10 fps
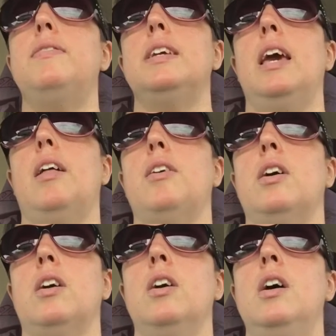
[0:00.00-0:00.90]

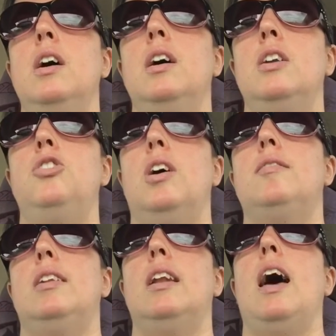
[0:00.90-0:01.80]
together,
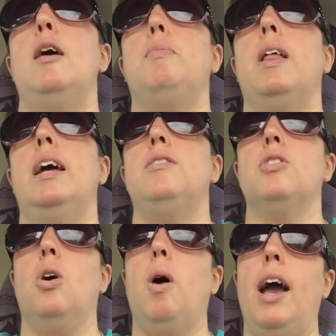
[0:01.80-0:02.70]
Justin and I plan to
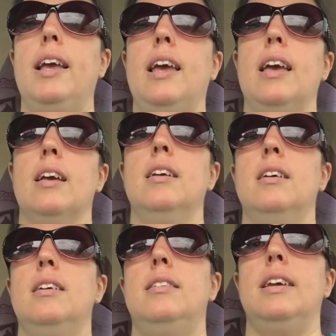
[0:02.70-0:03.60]
go hiking
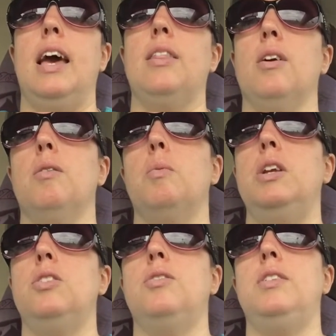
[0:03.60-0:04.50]
together. We
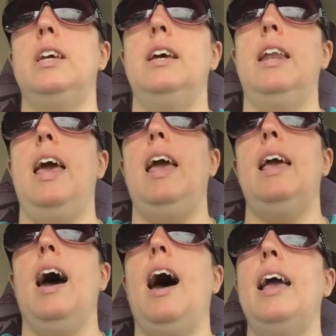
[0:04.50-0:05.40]
just did
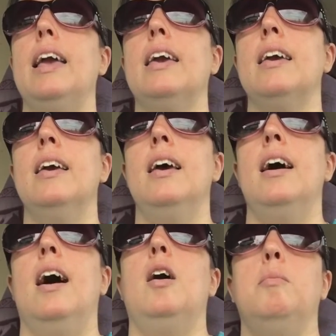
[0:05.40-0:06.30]
a hike
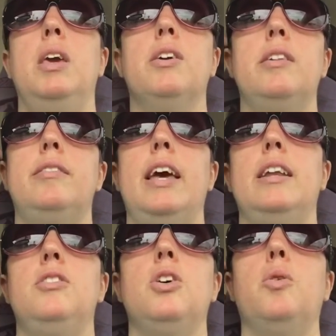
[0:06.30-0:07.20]
here in San
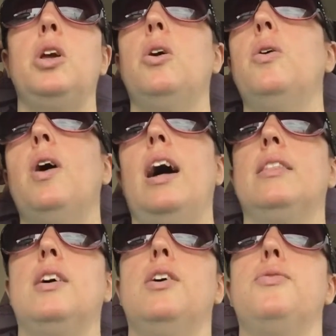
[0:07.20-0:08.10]
Antonio
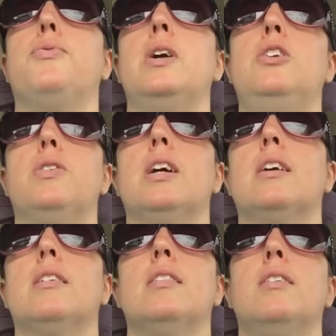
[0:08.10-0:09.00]
at the
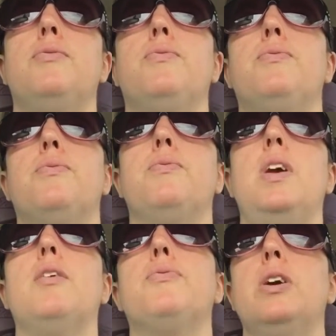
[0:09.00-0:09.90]
Friedrichs
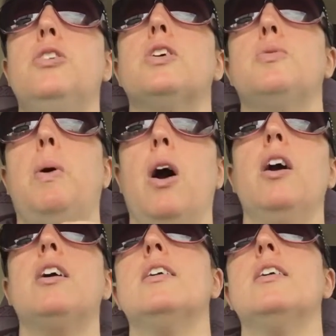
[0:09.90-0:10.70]
Park.